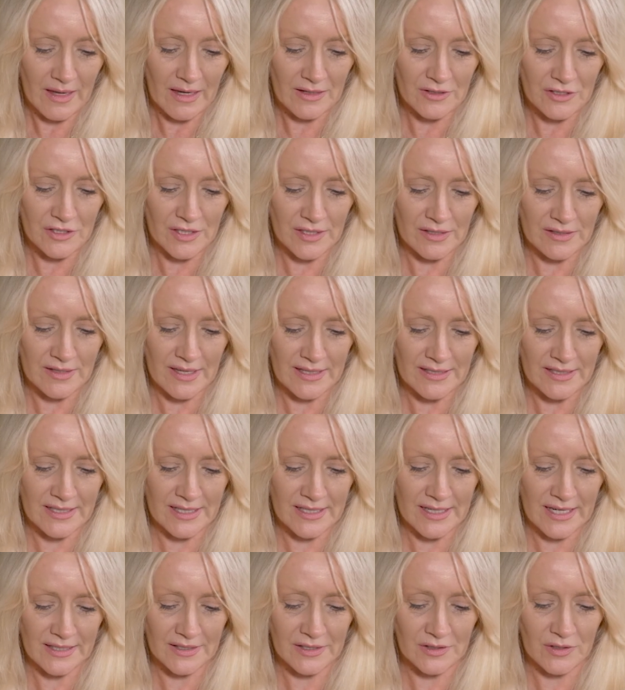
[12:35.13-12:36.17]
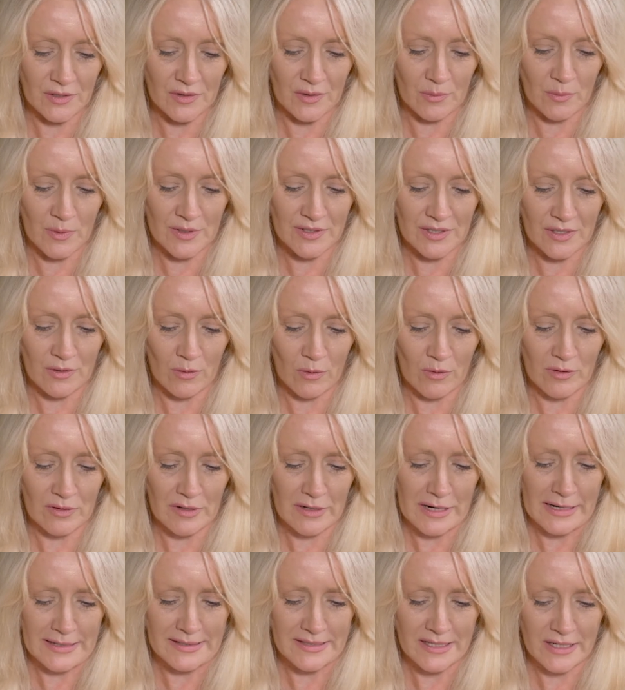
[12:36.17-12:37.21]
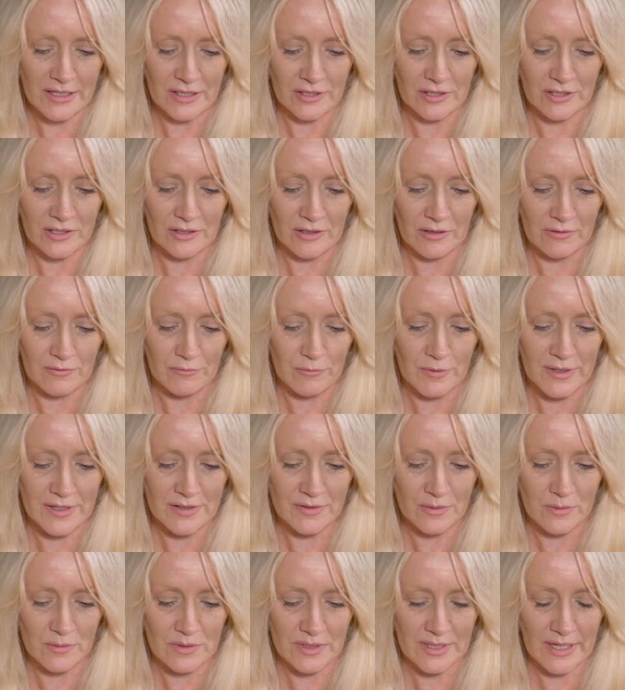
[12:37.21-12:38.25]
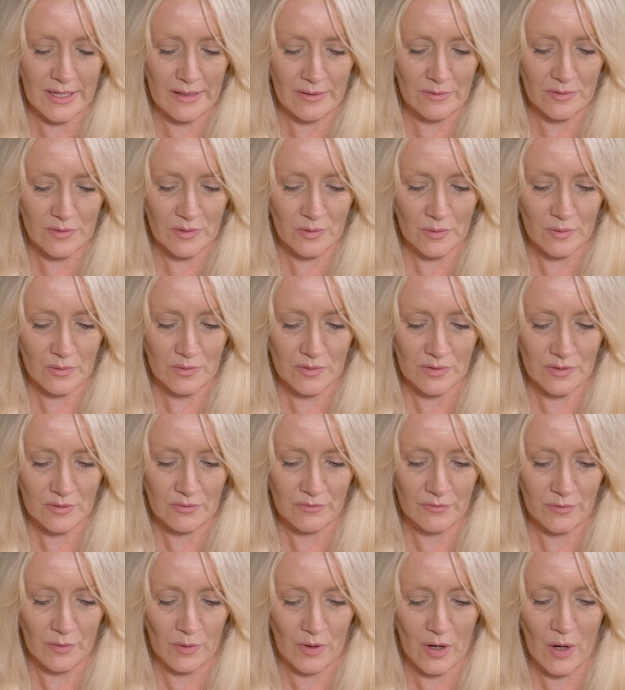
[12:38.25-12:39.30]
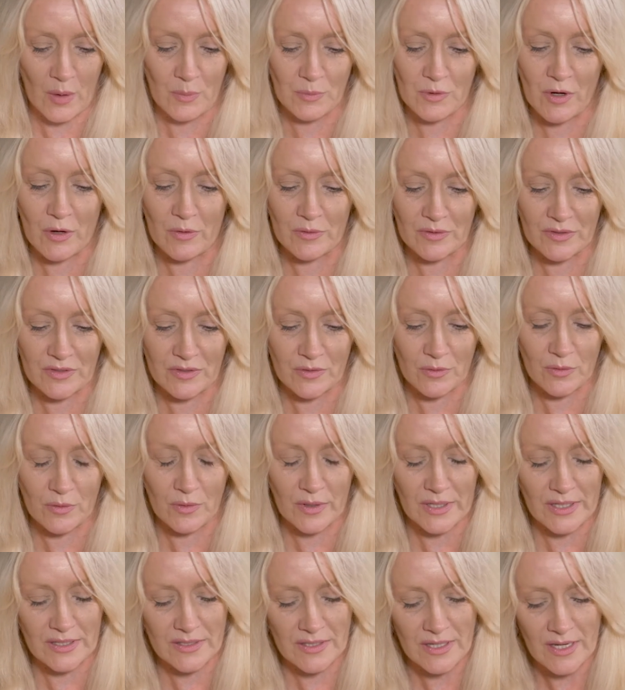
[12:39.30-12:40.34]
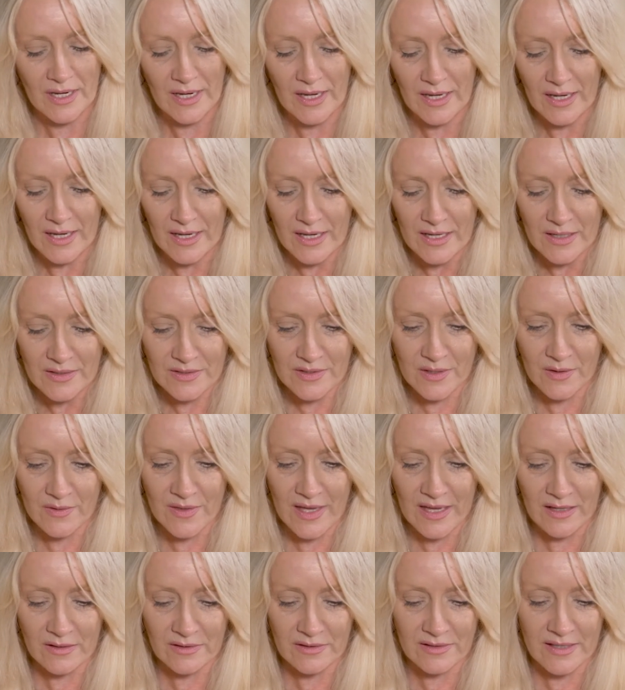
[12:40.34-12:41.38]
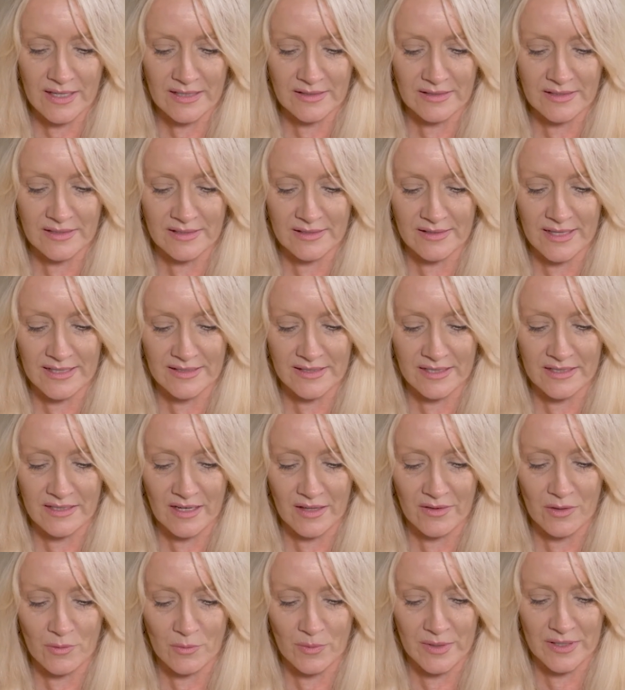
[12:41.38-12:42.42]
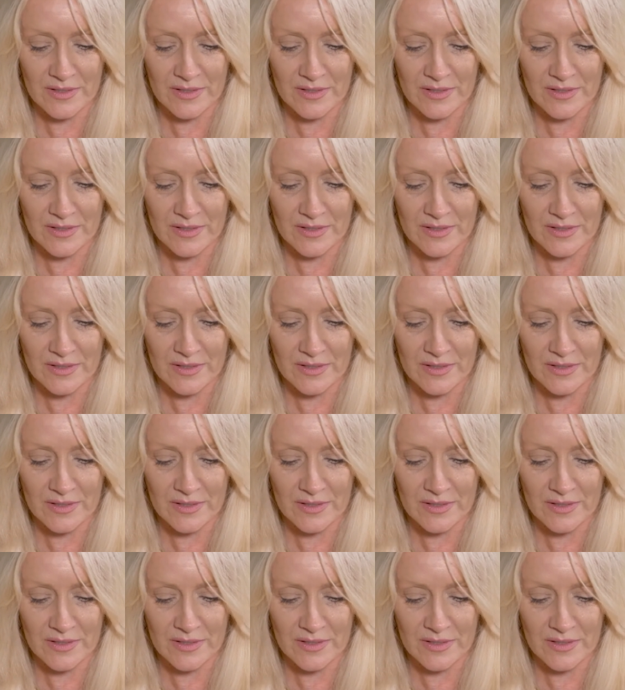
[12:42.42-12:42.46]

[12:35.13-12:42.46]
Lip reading: that's connected to the Western Organization of Resource Councils for Homegrown Stories. So that's another